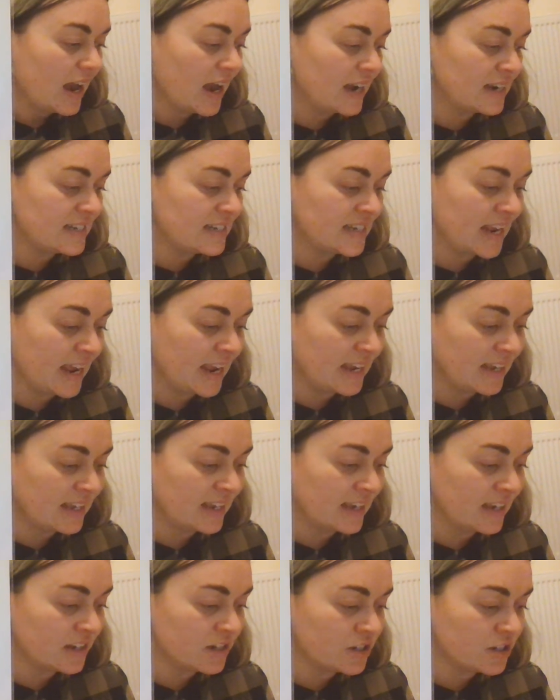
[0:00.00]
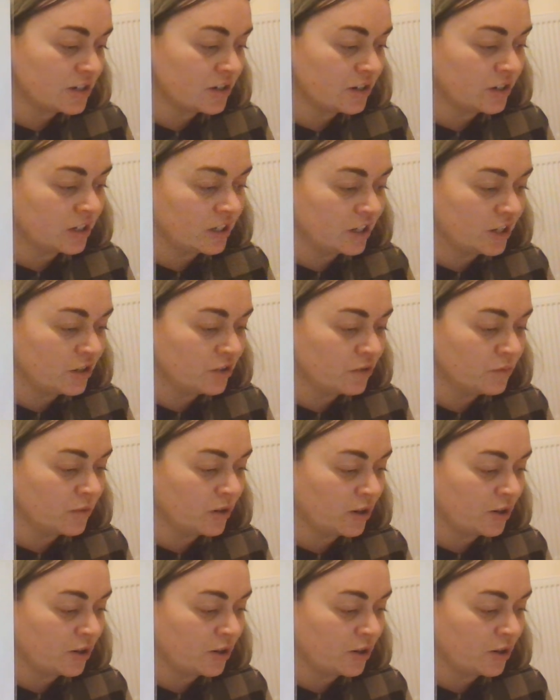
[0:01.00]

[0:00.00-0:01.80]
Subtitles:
I take it you